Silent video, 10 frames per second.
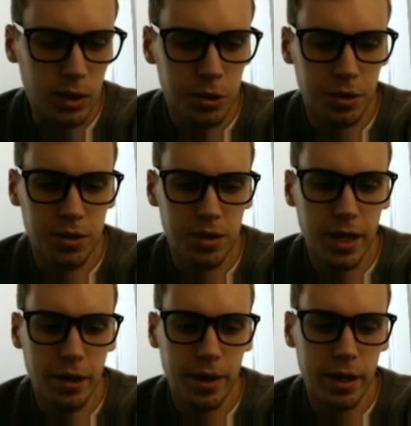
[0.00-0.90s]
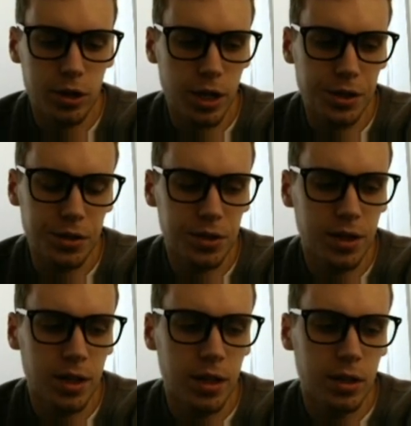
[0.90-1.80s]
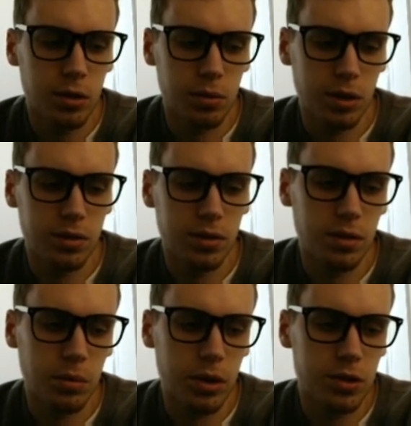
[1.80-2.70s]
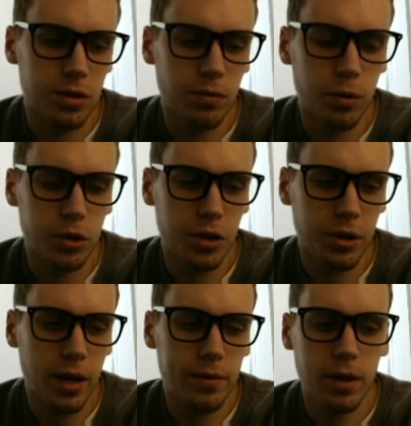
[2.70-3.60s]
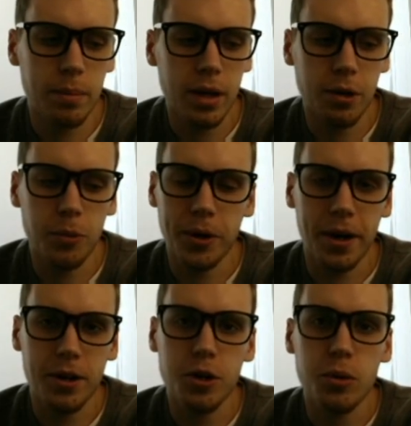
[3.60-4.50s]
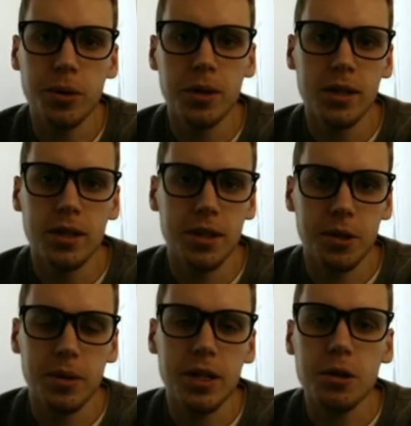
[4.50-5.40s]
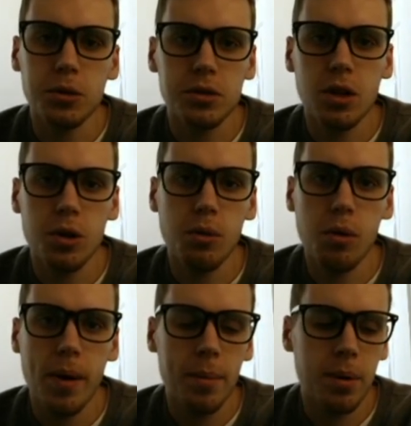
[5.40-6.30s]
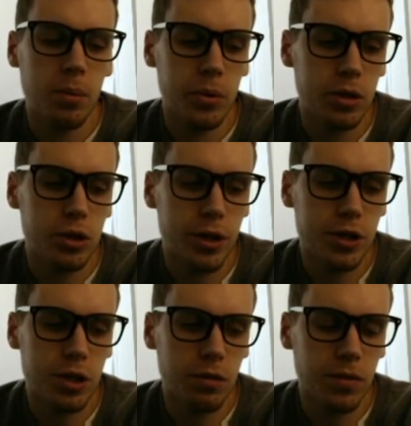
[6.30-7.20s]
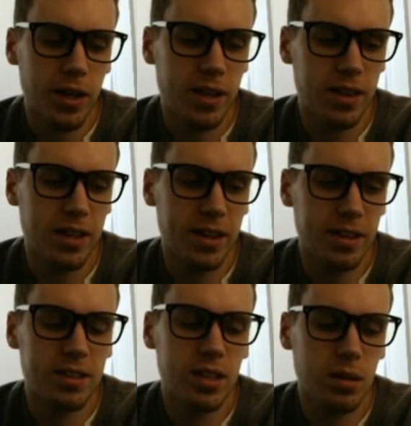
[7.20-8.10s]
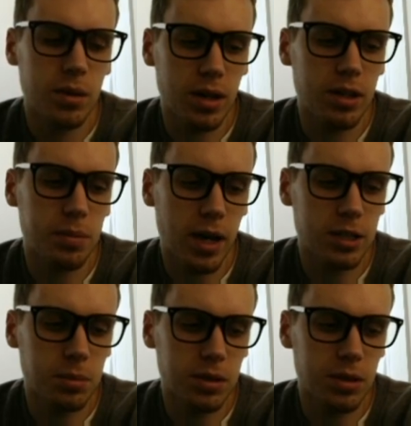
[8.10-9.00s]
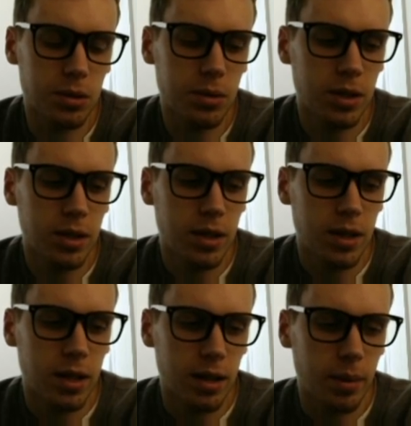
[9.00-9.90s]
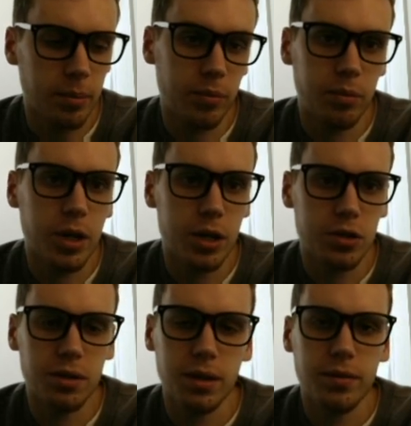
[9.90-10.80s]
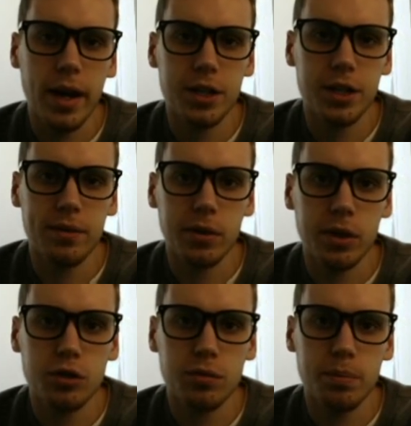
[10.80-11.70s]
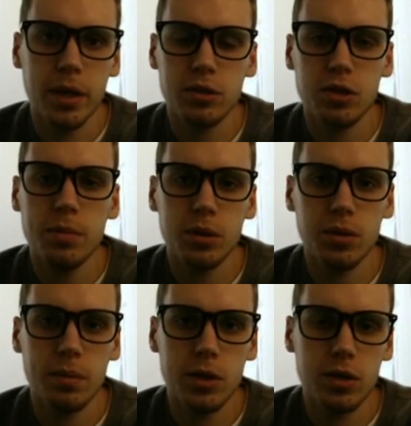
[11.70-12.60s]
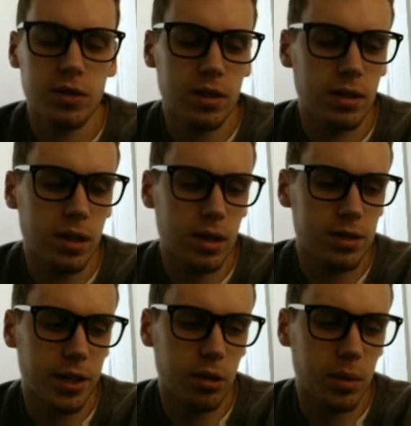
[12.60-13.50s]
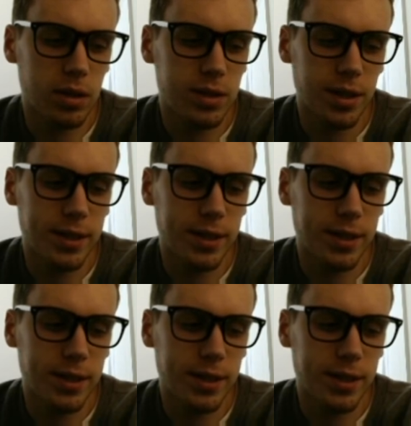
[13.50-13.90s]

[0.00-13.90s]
you can see how that changes the results of the simulations. Unfortunately, I don't have it embedded where a new Eagles logo will pop up with the changing of the team, but it is possible to do. I'm pretty certain. I actually haven't really messed too much with images in Excel, but